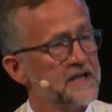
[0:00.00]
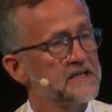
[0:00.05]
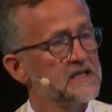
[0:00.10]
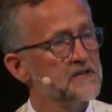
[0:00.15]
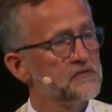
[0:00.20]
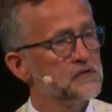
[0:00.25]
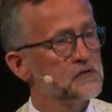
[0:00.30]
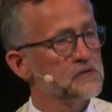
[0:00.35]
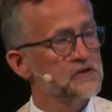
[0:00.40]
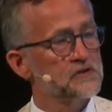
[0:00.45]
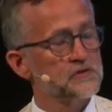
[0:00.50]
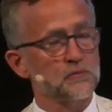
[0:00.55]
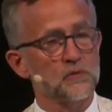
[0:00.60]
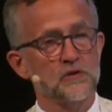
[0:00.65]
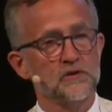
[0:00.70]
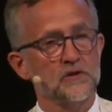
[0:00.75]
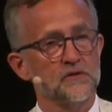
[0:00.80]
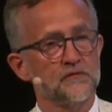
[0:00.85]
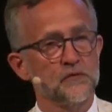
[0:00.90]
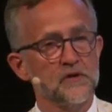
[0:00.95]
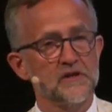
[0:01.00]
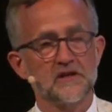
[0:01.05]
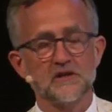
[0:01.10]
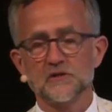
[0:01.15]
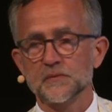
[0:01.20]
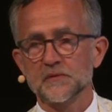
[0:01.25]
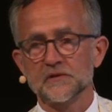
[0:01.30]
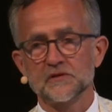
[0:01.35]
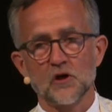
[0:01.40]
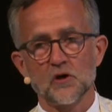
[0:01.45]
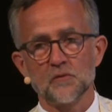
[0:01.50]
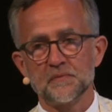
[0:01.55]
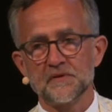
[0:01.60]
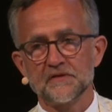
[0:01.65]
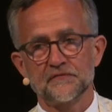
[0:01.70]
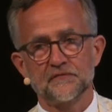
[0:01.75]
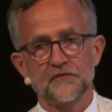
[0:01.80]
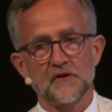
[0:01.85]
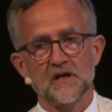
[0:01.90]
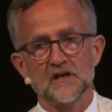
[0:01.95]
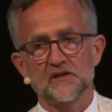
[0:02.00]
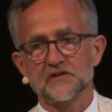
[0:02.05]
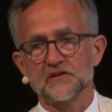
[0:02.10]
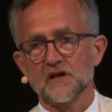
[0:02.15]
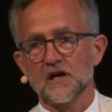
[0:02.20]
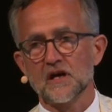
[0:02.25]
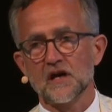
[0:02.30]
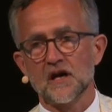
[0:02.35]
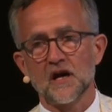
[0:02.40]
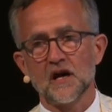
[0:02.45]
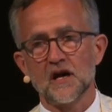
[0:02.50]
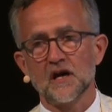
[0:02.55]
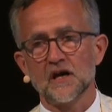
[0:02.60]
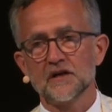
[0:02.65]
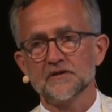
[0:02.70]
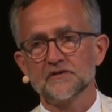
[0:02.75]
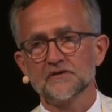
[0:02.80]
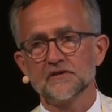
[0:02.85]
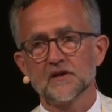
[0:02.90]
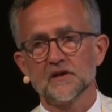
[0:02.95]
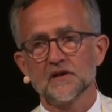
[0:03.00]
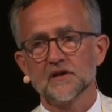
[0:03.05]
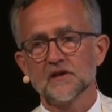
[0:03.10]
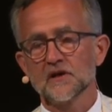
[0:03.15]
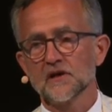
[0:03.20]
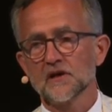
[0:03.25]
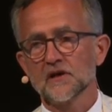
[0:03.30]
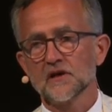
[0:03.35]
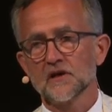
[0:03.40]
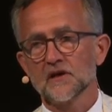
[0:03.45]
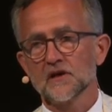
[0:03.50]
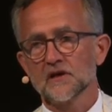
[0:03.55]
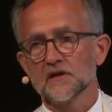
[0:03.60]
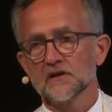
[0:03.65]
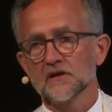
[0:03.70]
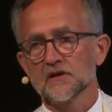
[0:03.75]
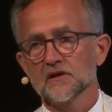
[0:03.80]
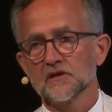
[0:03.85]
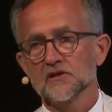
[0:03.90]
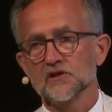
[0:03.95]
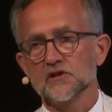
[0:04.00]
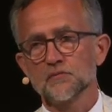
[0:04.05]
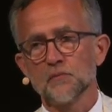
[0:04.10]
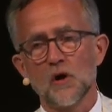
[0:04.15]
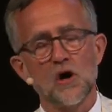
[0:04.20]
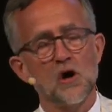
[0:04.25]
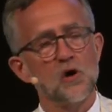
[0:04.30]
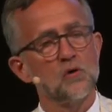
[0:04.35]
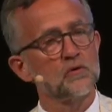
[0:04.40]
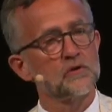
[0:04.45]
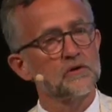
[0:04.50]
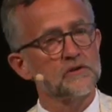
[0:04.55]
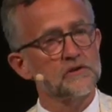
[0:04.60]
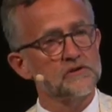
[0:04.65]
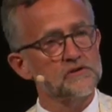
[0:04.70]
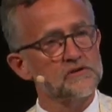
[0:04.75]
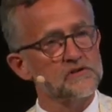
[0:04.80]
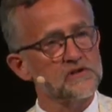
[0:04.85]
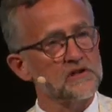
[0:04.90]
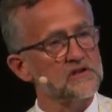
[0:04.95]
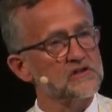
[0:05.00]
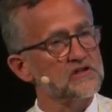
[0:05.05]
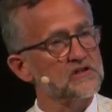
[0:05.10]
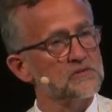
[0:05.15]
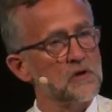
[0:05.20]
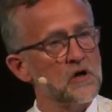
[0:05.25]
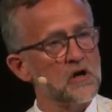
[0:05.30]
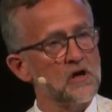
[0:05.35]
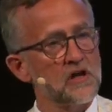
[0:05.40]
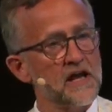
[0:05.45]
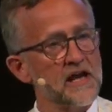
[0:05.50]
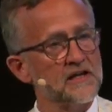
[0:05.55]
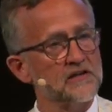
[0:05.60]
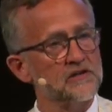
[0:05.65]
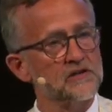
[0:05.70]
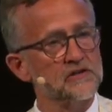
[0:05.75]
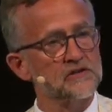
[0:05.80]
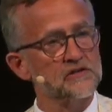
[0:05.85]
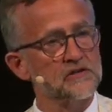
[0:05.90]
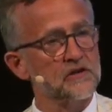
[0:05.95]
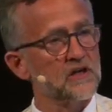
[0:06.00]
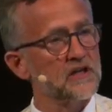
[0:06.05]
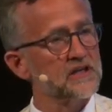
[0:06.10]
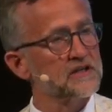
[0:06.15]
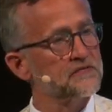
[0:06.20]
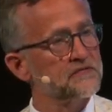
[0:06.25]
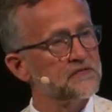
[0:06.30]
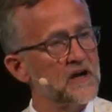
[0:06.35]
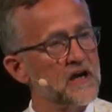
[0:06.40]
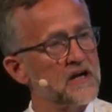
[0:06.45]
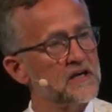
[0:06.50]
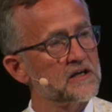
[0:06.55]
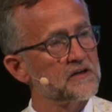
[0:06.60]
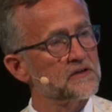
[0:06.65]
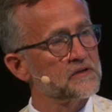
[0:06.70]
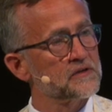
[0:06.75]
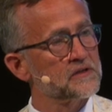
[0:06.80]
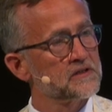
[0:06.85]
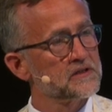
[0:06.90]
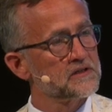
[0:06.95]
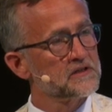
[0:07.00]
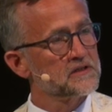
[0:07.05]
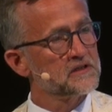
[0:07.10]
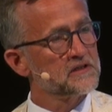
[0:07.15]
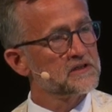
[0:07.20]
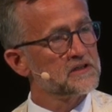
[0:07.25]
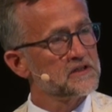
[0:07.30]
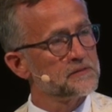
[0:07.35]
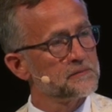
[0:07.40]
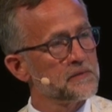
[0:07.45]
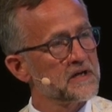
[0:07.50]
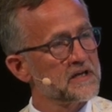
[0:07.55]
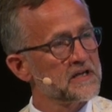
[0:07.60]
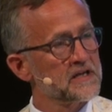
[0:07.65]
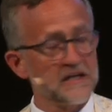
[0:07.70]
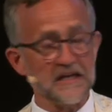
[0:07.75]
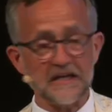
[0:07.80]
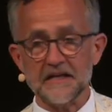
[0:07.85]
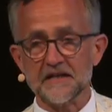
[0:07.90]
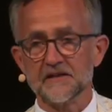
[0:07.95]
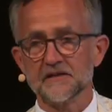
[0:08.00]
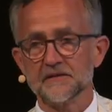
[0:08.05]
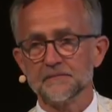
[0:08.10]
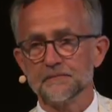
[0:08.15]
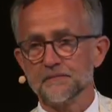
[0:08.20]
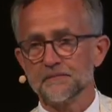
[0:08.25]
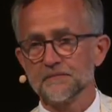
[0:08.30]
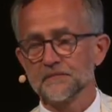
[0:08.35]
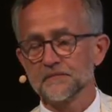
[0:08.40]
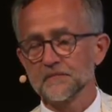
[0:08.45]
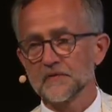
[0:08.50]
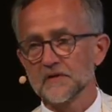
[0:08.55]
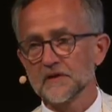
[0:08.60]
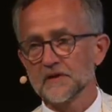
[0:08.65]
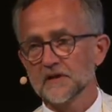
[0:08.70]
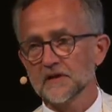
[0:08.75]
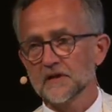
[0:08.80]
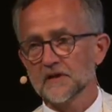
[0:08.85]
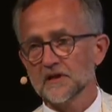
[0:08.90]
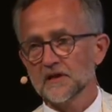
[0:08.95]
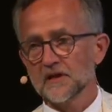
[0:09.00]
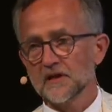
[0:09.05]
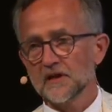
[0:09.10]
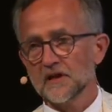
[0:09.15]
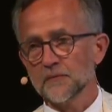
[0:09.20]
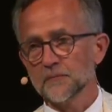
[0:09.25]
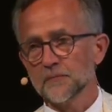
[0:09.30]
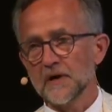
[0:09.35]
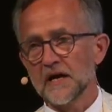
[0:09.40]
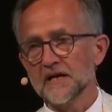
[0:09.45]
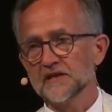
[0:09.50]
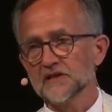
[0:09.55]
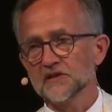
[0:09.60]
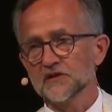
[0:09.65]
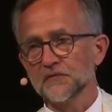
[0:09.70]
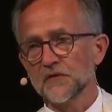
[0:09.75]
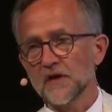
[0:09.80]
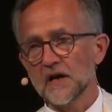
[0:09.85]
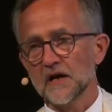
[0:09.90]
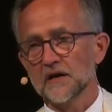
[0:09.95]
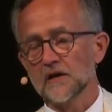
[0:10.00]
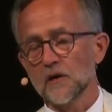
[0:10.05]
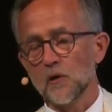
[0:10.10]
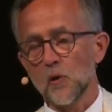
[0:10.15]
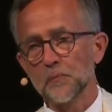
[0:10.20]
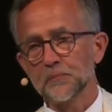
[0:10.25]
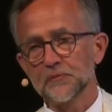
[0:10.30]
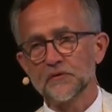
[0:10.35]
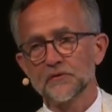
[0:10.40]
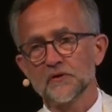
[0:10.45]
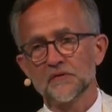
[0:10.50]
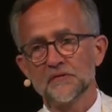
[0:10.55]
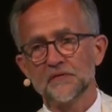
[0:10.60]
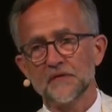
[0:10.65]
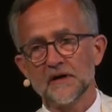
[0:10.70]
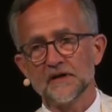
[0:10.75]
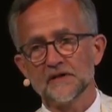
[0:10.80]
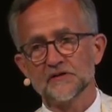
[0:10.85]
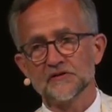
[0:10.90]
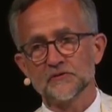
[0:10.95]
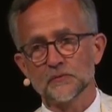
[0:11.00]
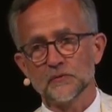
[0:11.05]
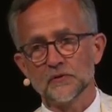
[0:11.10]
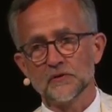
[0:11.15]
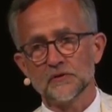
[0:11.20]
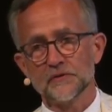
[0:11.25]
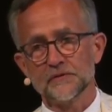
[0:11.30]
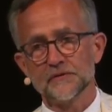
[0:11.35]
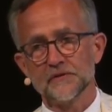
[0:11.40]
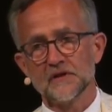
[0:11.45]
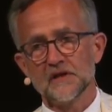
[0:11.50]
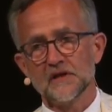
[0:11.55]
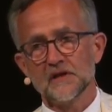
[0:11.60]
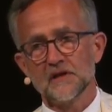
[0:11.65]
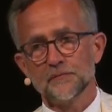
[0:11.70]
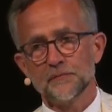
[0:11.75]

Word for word: I give you this work of witness, but don't be afraid, it's not hard. Small words and small actions are like fire in my hand. And by this fire I will purify this world.